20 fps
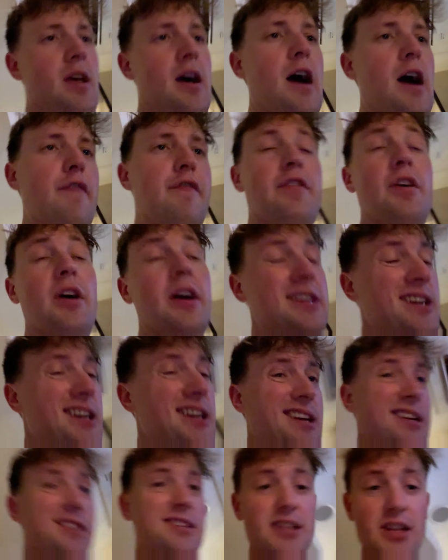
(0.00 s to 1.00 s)
I feel like I
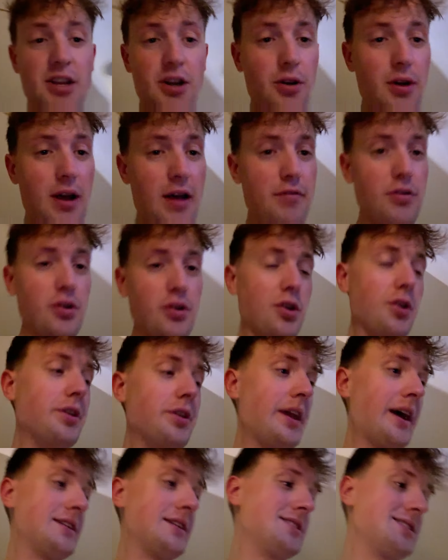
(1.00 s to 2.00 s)
could, you know, have a good
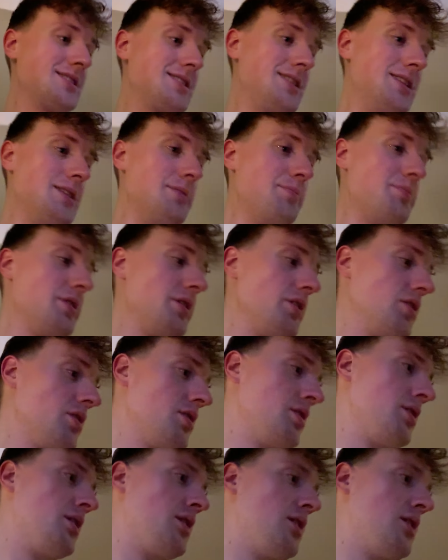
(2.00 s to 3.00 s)
night's of sleep here.
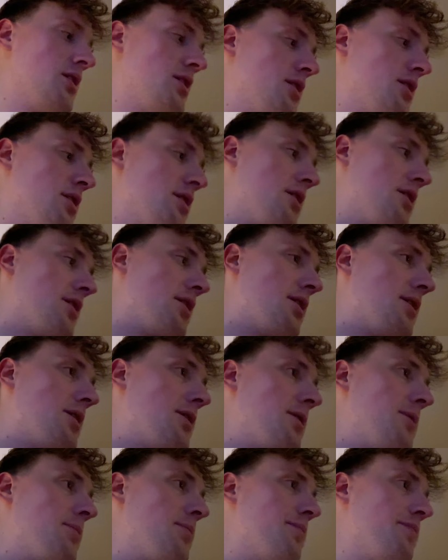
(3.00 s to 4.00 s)

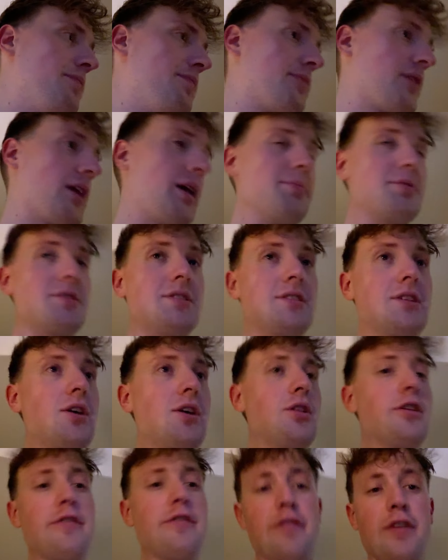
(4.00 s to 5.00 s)
Um, I'm
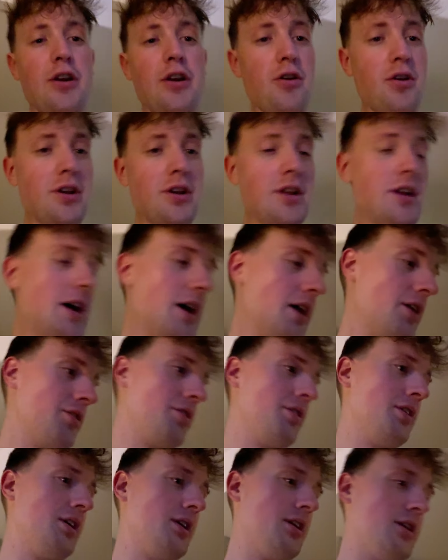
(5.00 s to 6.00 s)
slowly figuring it out.
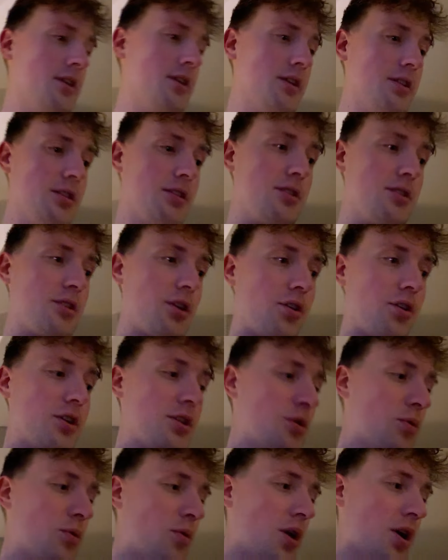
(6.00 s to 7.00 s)
Turning
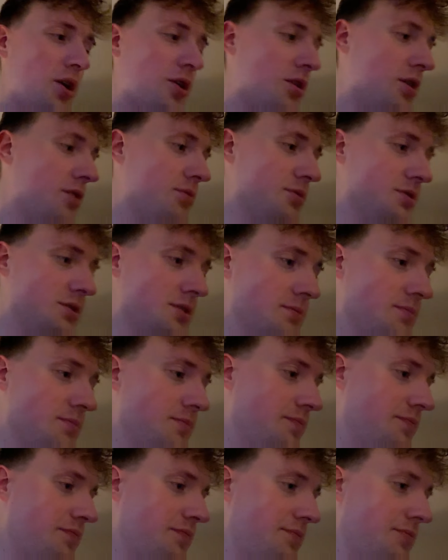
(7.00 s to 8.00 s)
the water on was a,
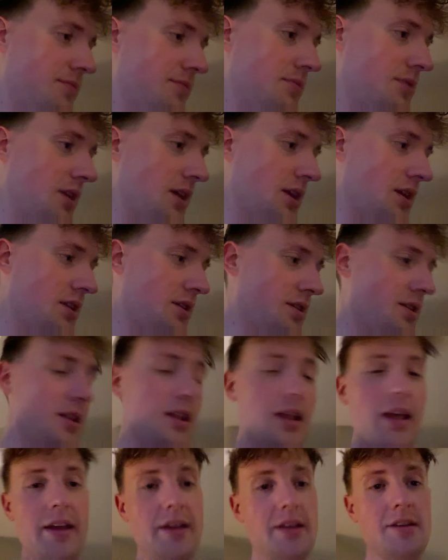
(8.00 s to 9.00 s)

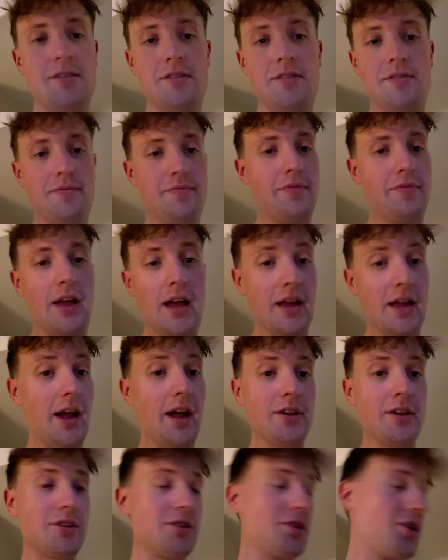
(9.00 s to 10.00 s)
like, I,
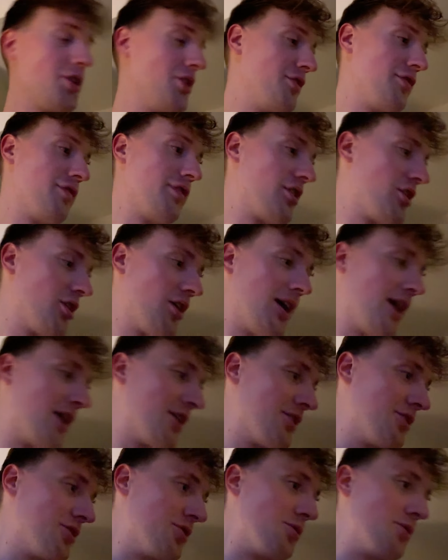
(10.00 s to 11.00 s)
I couldn't figure out how
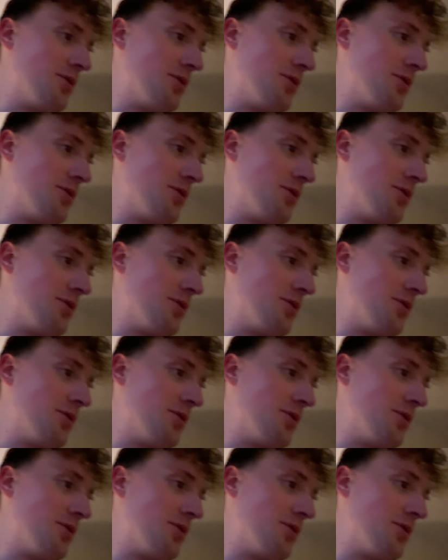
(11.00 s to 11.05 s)
to do